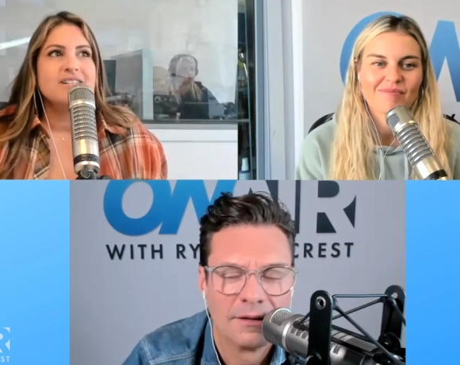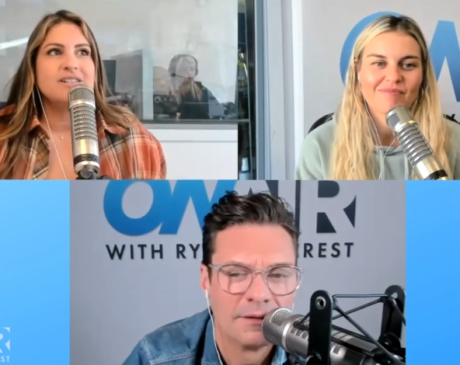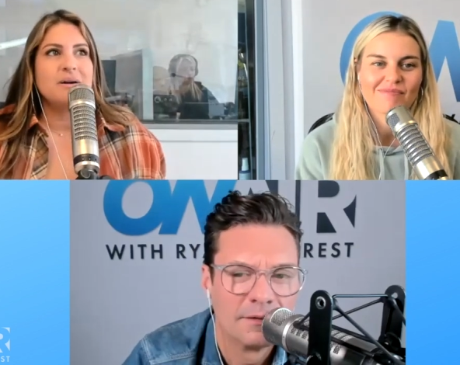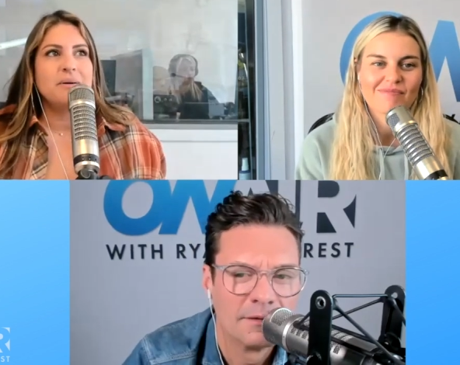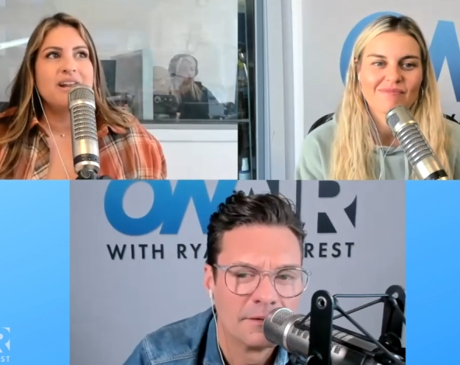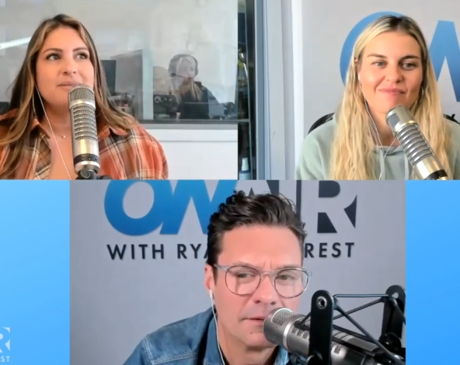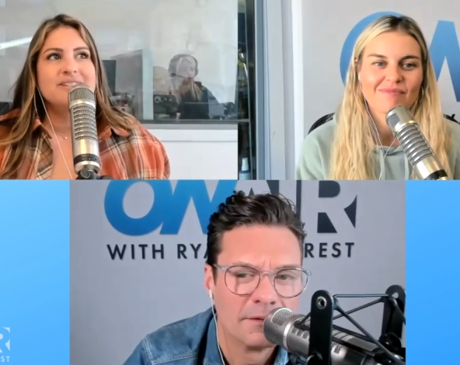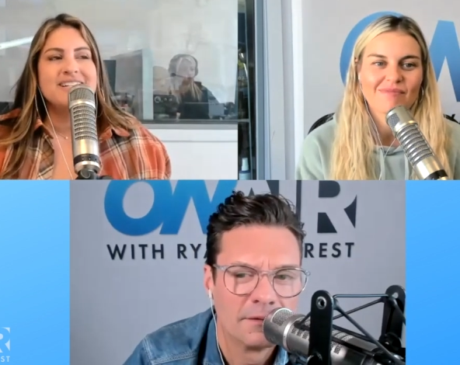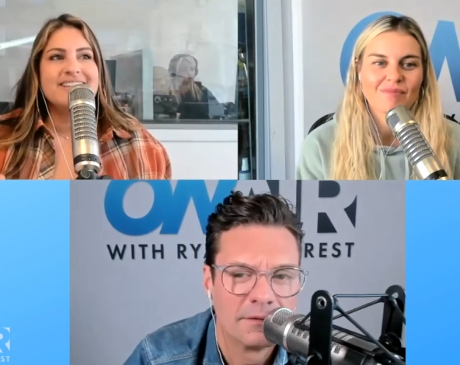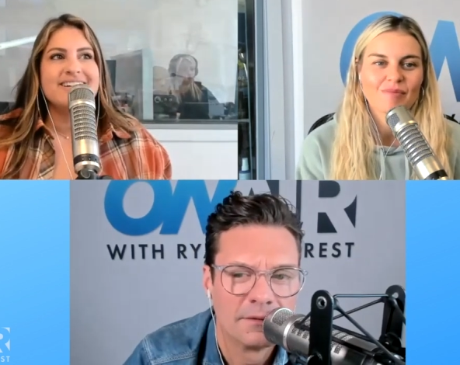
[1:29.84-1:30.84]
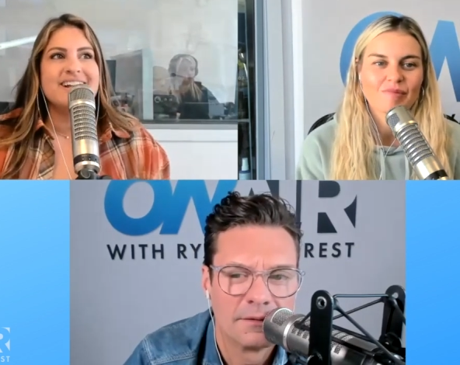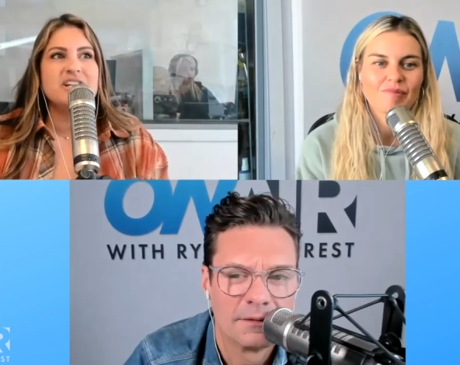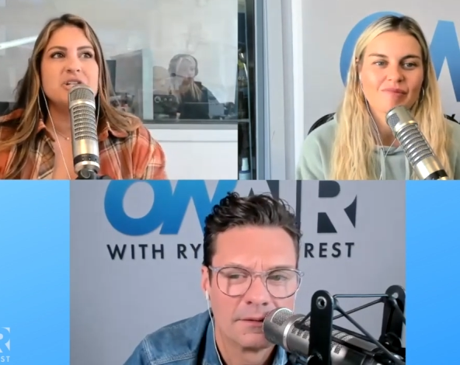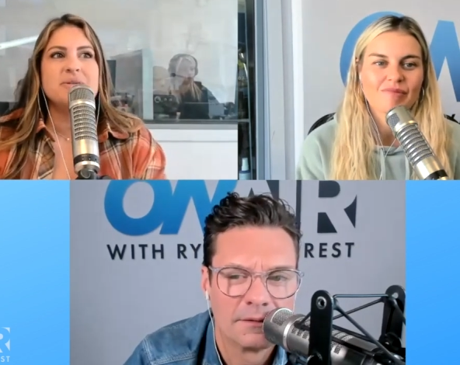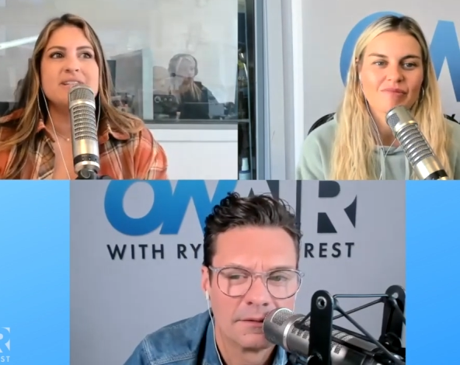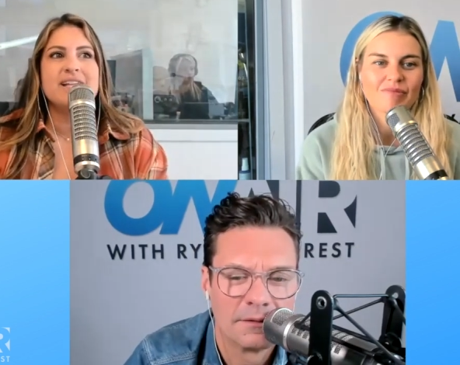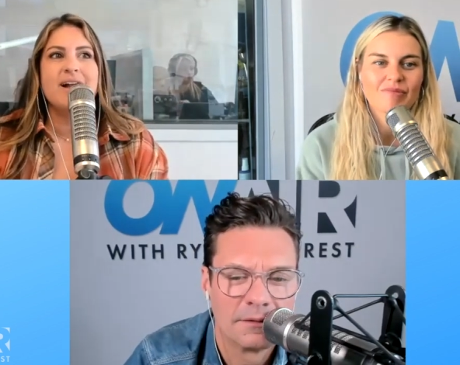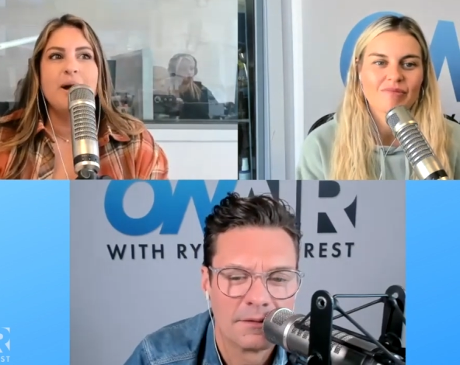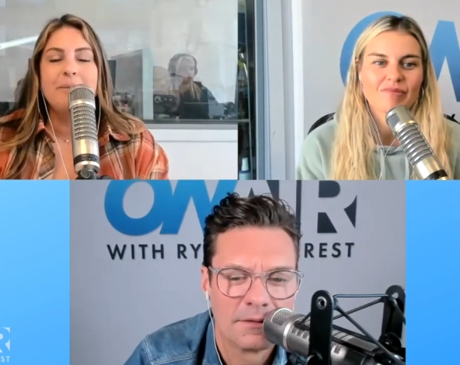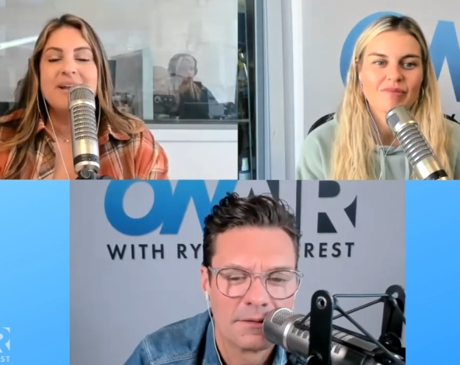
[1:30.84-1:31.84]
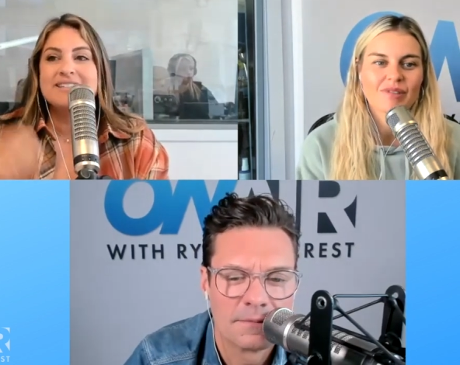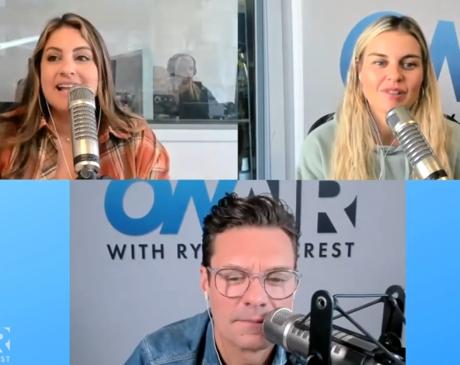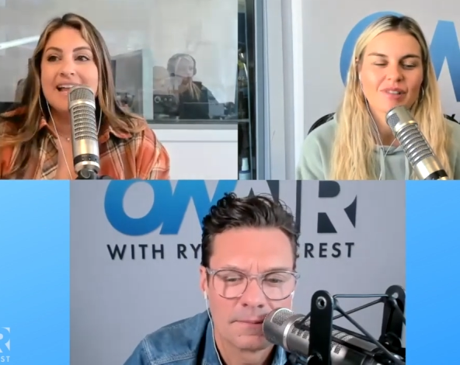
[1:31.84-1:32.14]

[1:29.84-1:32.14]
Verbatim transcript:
Speaker 1: So then I'm sitting there, and she was like, because